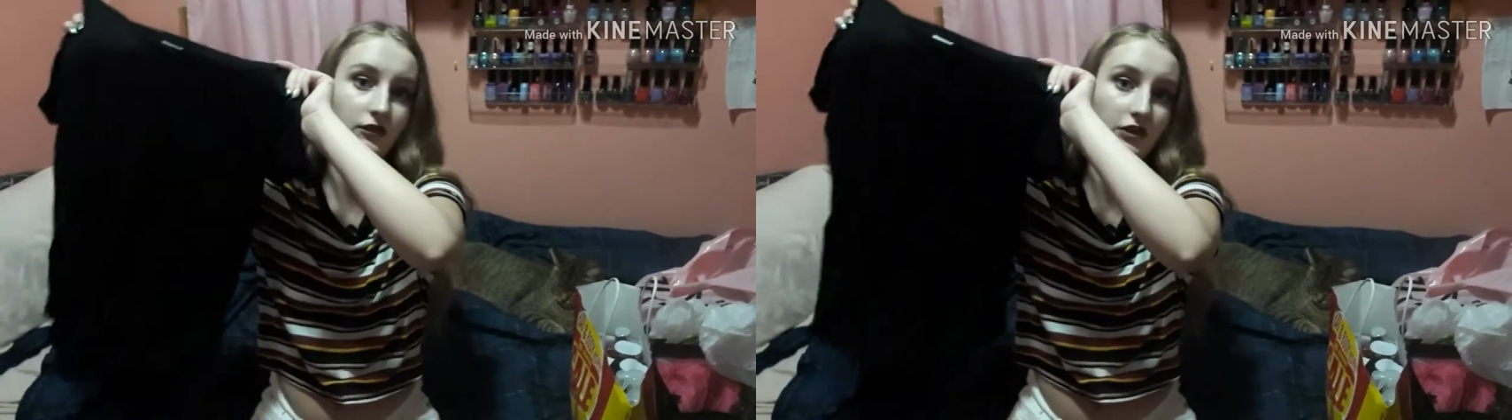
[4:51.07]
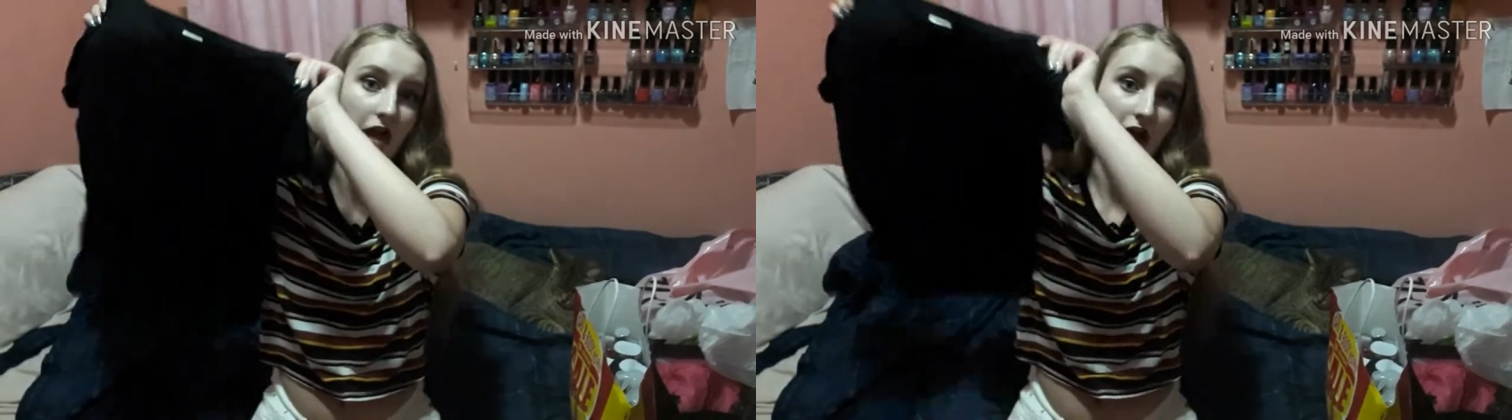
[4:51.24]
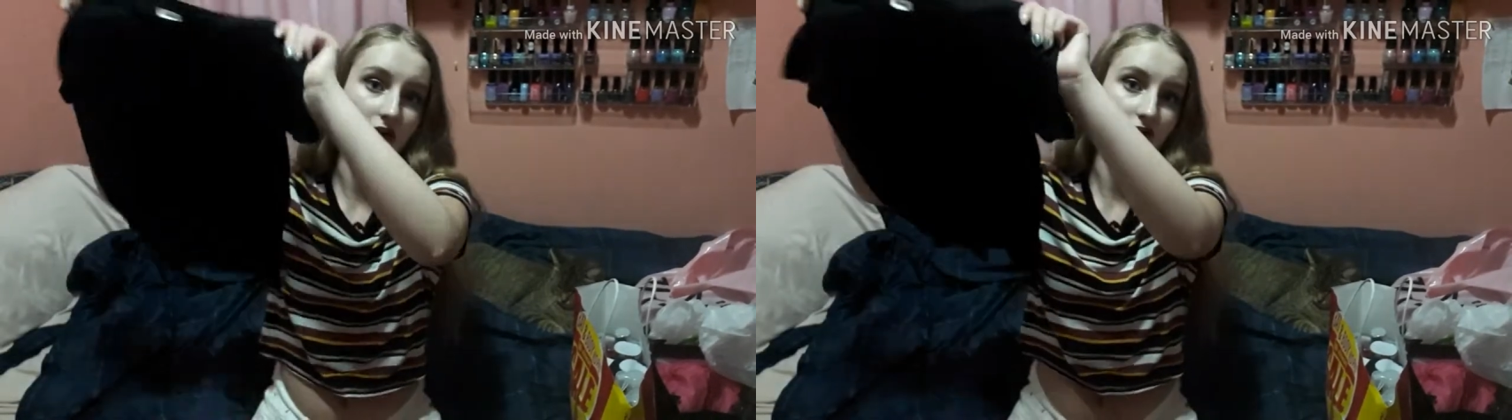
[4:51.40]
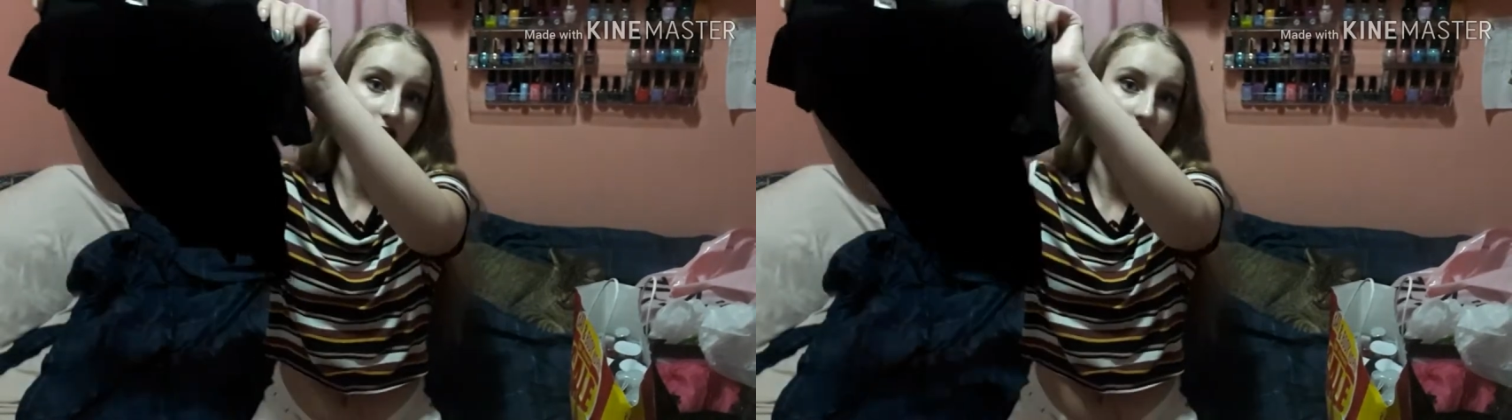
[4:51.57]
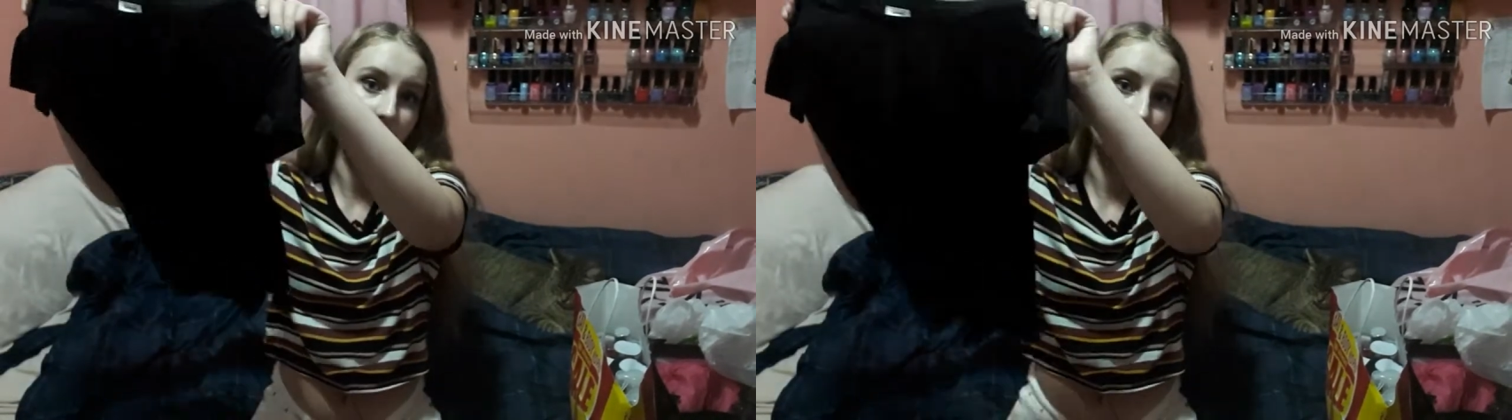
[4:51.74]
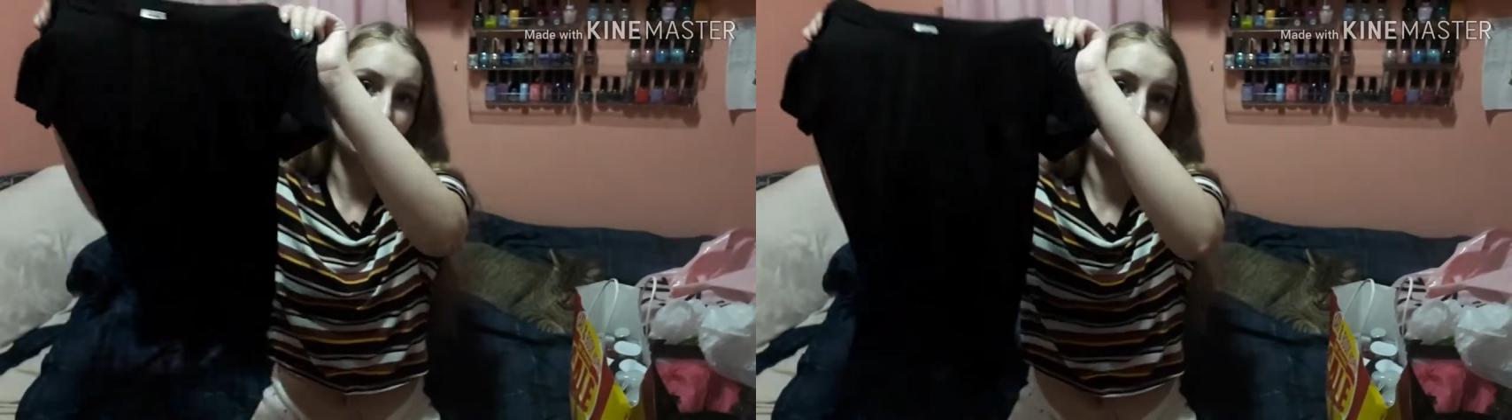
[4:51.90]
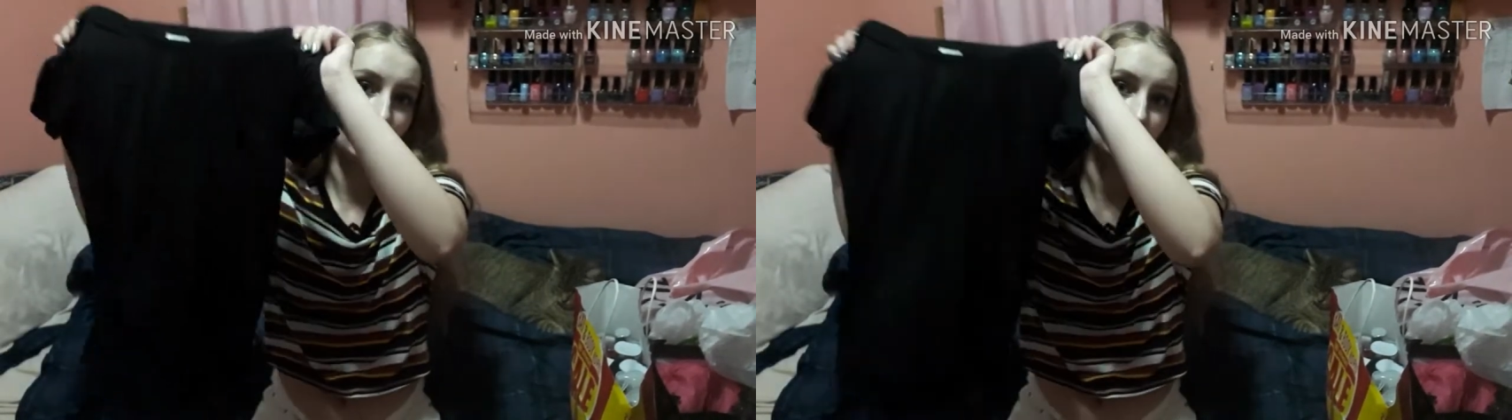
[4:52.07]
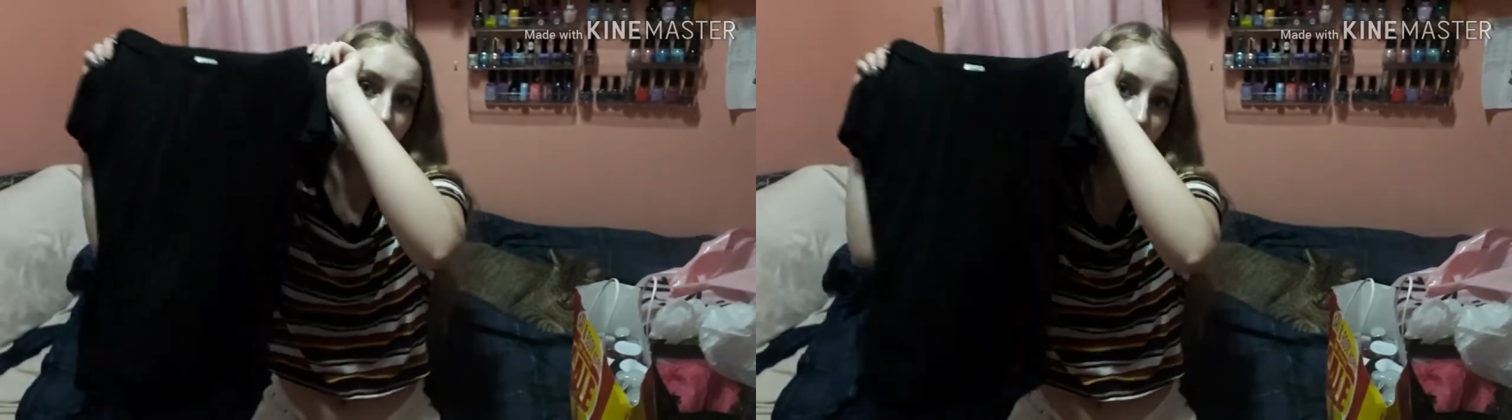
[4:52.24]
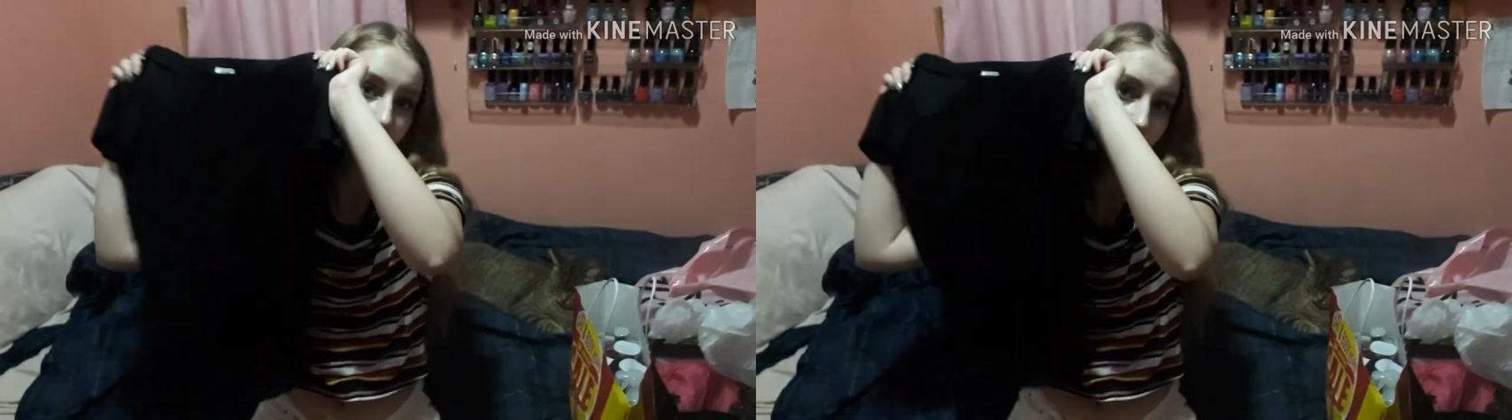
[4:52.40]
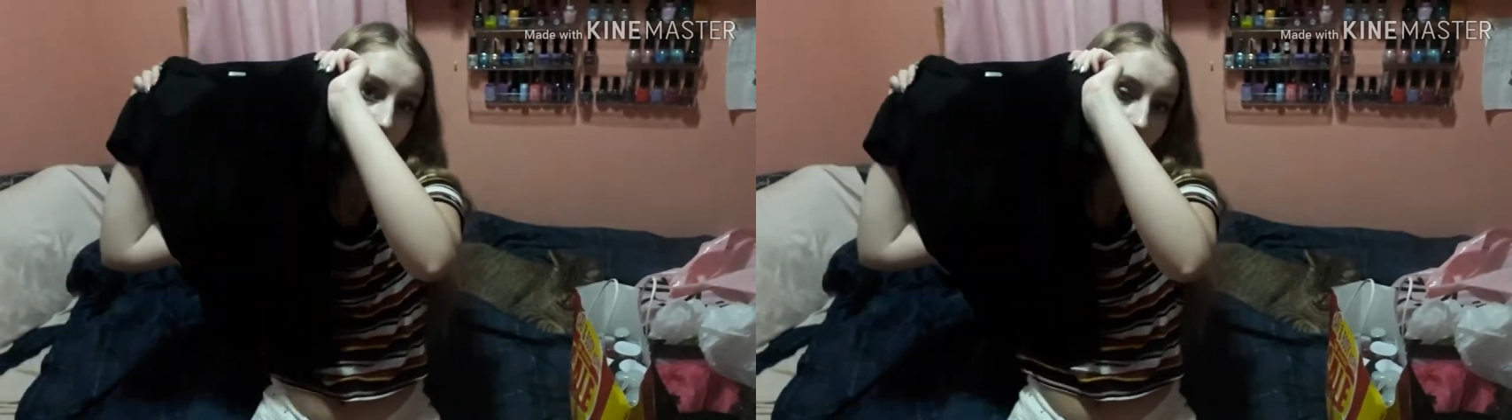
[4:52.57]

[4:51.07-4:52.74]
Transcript: relaxed tee from Garage two